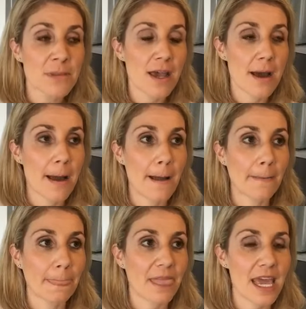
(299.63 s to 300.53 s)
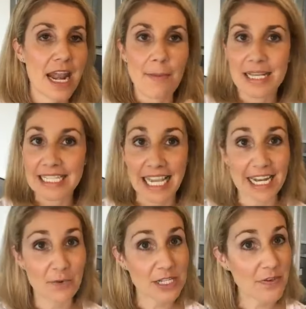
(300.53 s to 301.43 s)
Um, and I'm not saying
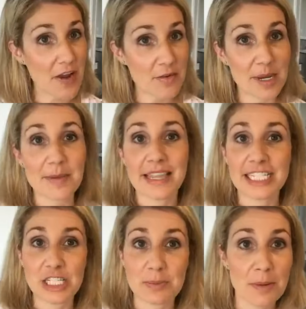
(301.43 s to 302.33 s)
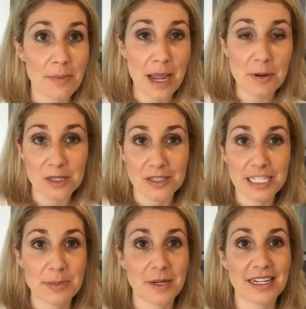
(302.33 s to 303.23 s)
it works for everybody, but that's just been my personal
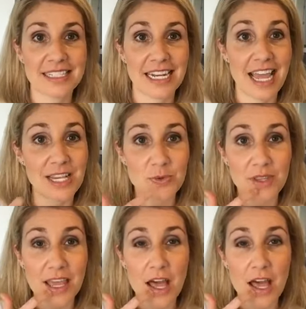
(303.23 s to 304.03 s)
experience that it has really